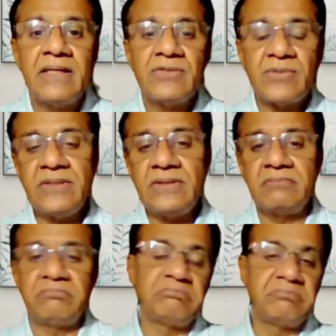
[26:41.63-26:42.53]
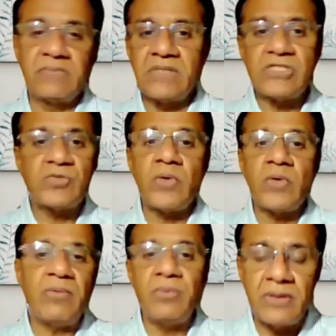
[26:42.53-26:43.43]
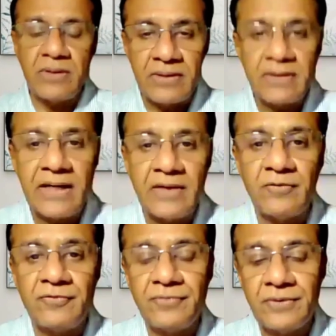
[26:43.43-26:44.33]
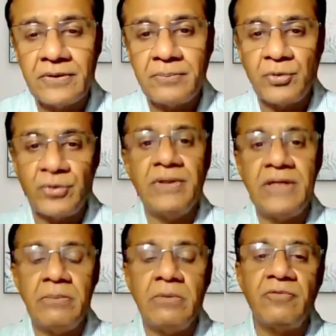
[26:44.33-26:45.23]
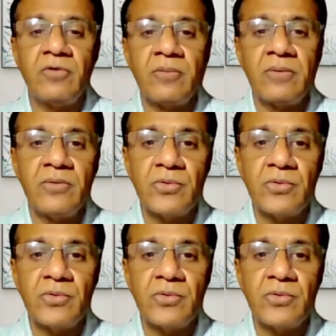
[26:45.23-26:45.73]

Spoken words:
So I think this is what I would kind of put on the table for